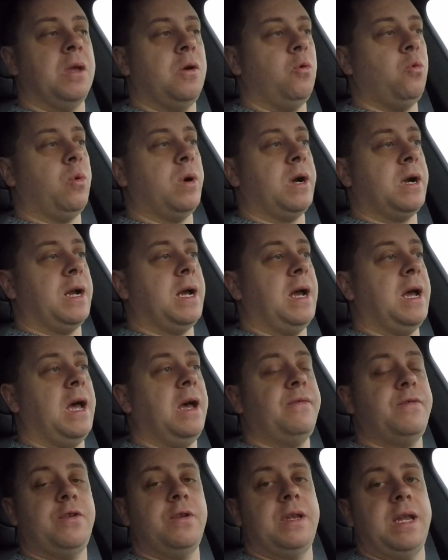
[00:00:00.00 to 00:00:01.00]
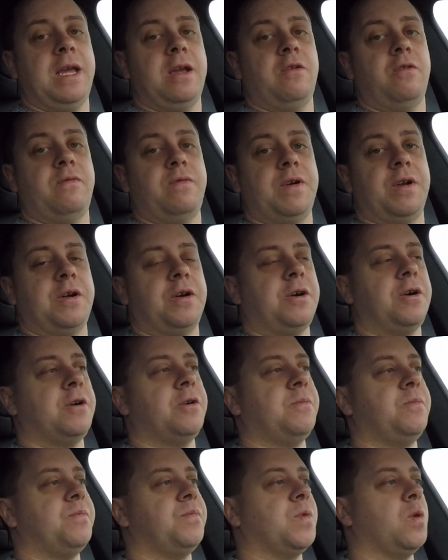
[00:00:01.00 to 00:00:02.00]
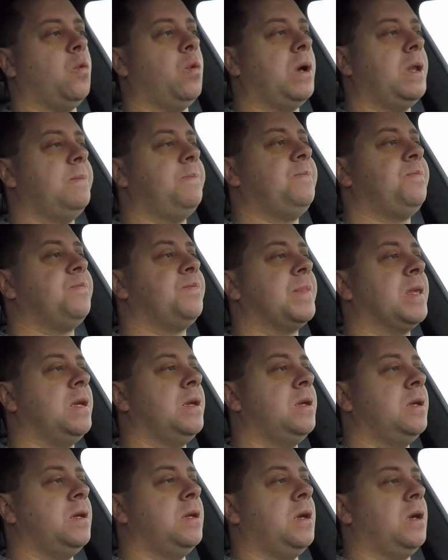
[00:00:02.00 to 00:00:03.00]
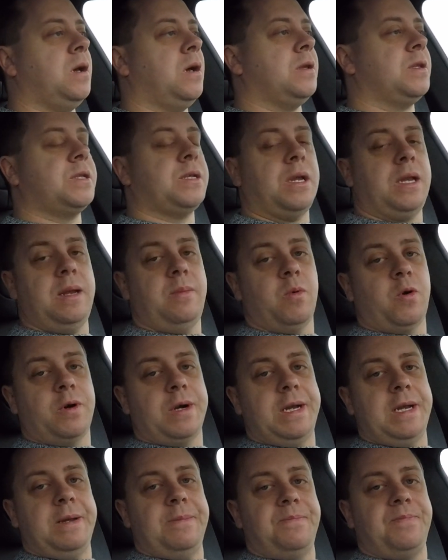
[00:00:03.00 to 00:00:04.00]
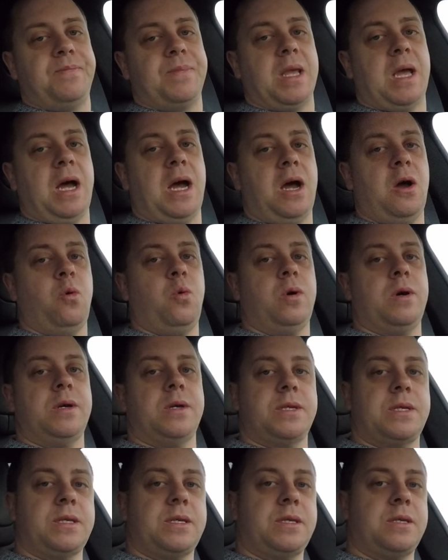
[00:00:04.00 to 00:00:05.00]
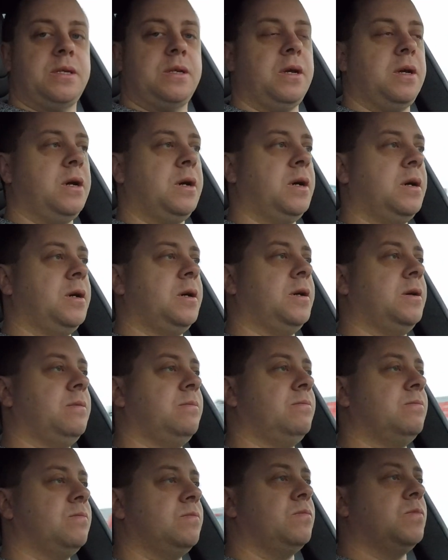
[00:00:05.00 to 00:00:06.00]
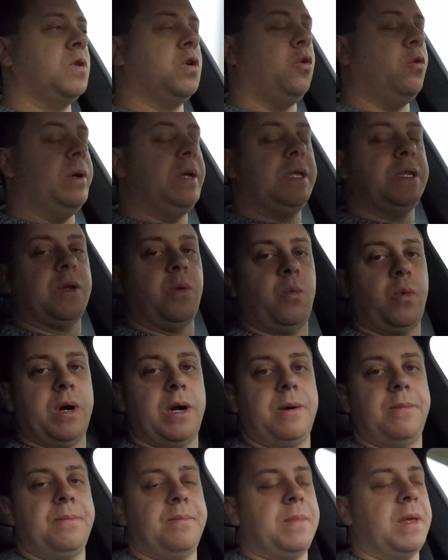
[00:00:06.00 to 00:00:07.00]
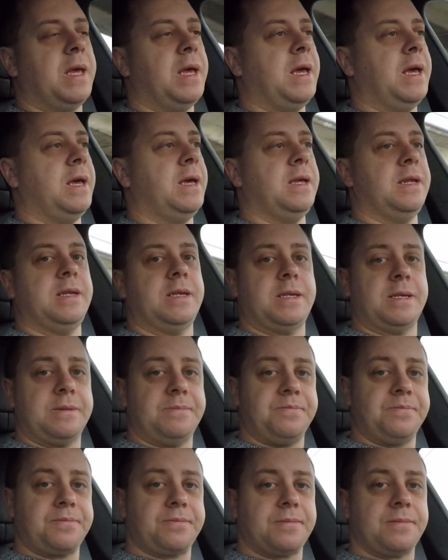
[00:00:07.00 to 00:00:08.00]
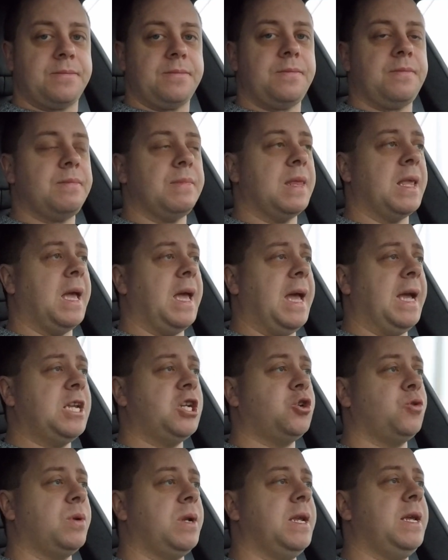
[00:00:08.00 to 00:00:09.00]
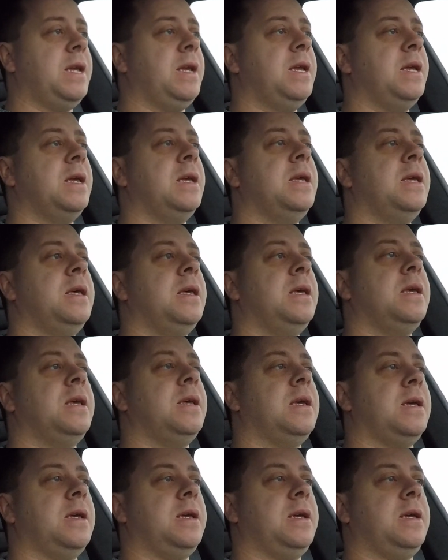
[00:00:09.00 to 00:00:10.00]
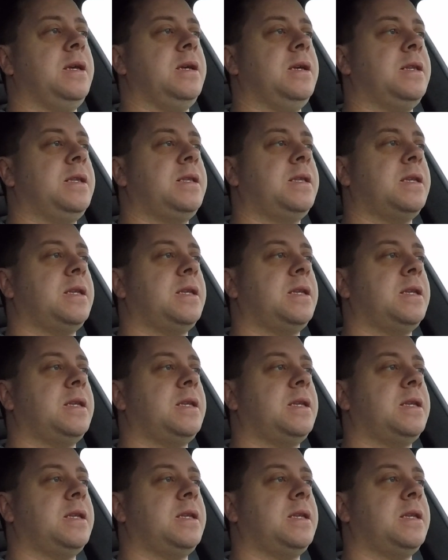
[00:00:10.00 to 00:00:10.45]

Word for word: where I have to take over the car. Well, on Sunday morning I was going somewhere, and actually it